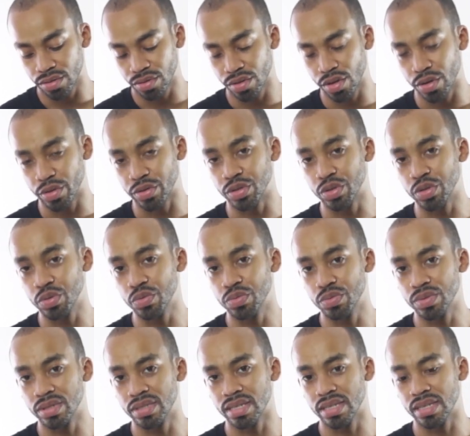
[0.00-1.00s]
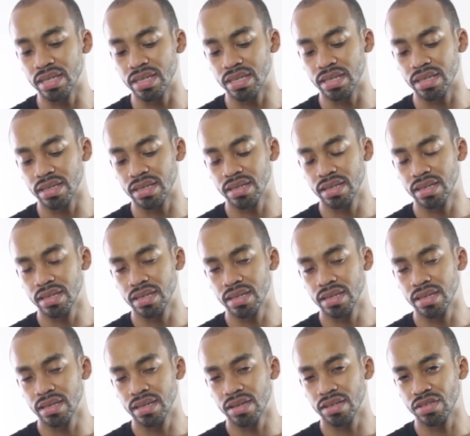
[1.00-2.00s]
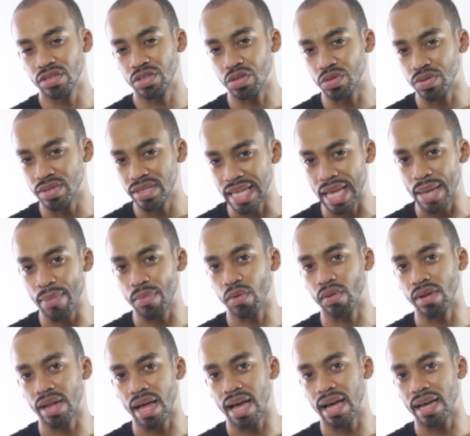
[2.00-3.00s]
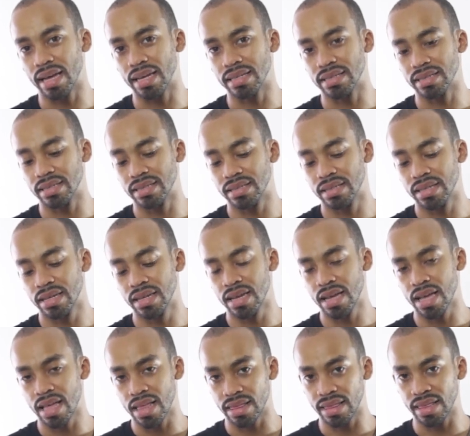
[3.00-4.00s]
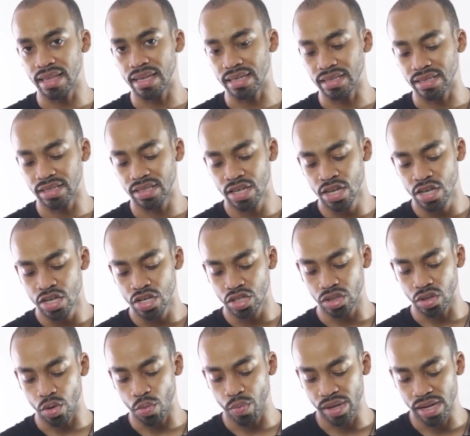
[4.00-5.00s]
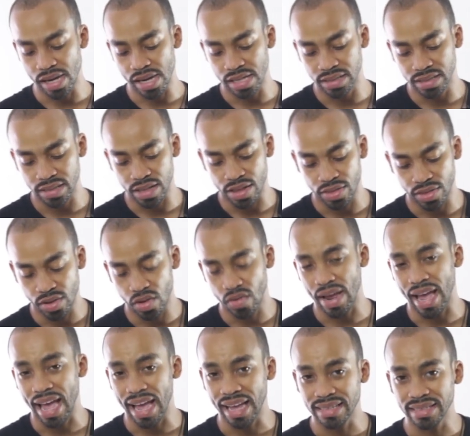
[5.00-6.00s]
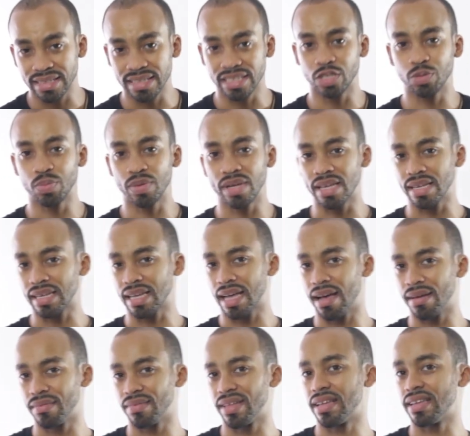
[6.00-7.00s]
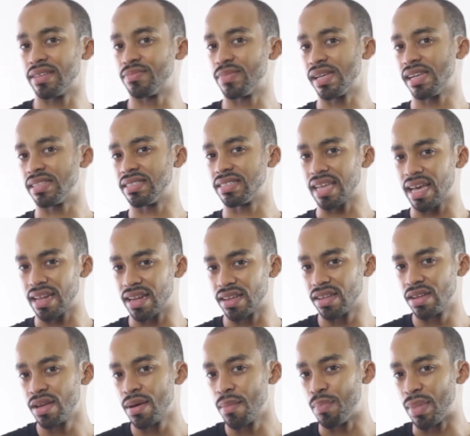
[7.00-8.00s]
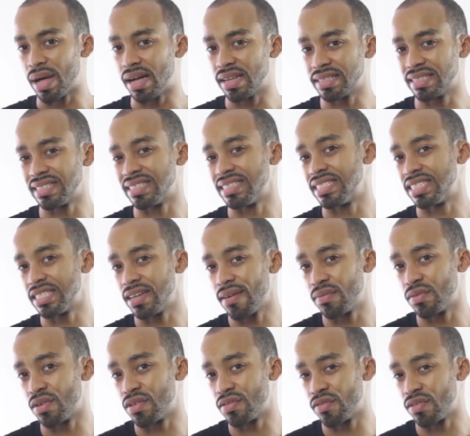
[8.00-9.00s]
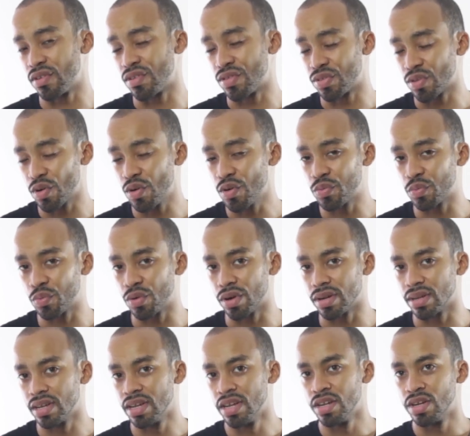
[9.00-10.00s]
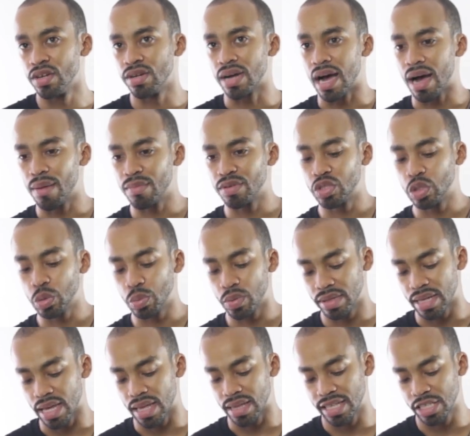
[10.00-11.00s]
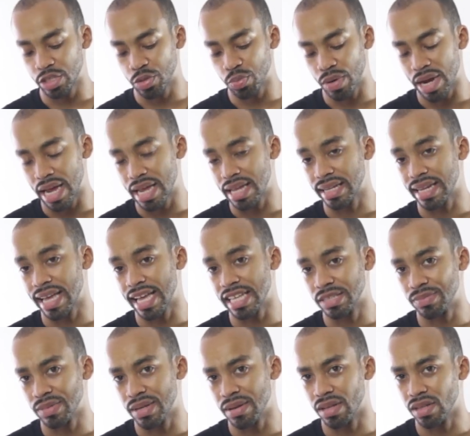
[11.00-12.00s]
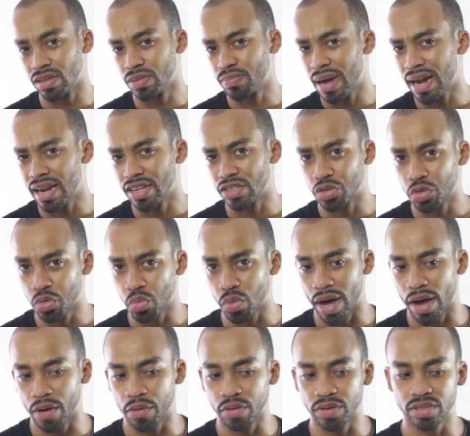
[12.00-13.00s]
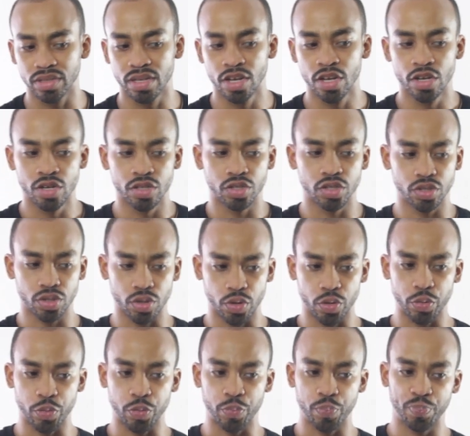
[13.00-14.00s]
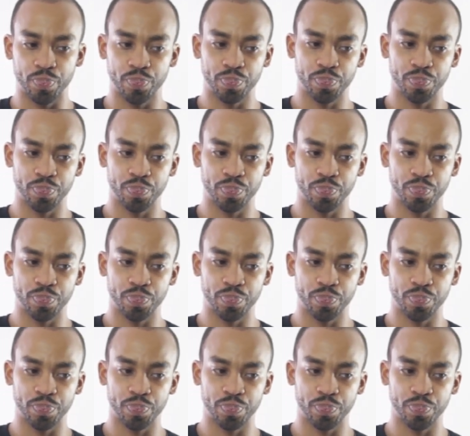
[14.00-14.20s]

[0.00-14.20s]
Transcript: they're using to stabilize this. So because the 3rd axis is being because it's kind of balances in itself for the 3rd one, I'm assuming that this will probably last me probably 2 hours. So